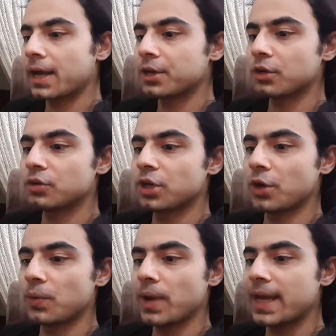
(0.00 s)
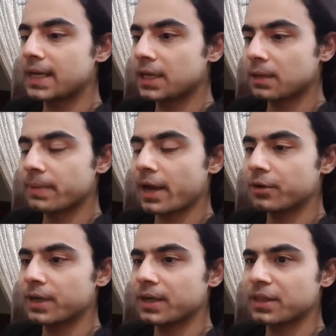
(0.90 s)
I don't know anything
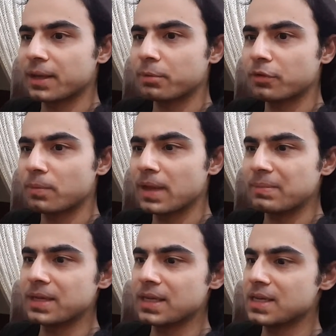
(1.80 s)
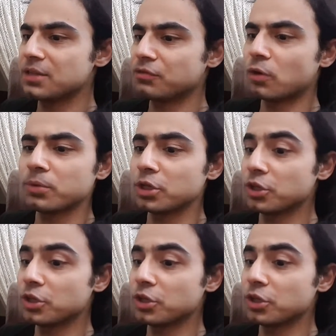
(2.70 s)
about it except for maybe he's from the